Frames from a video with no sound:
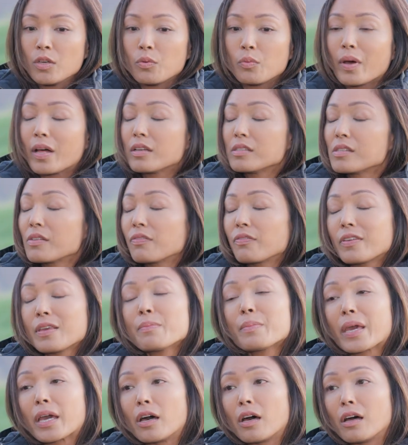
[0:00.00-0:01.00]
well, as a
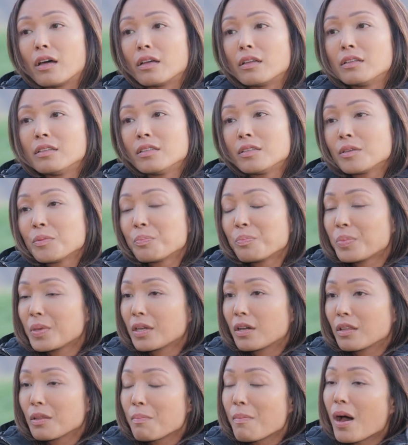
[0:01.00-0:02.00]
female,
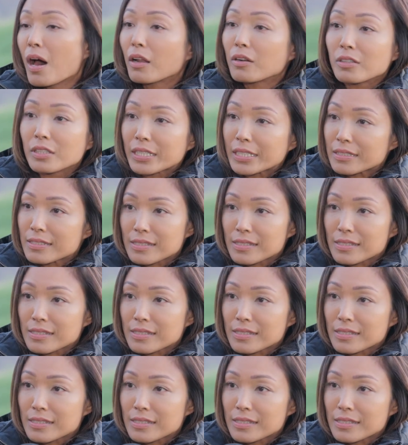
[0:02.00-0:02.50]
being on the modeling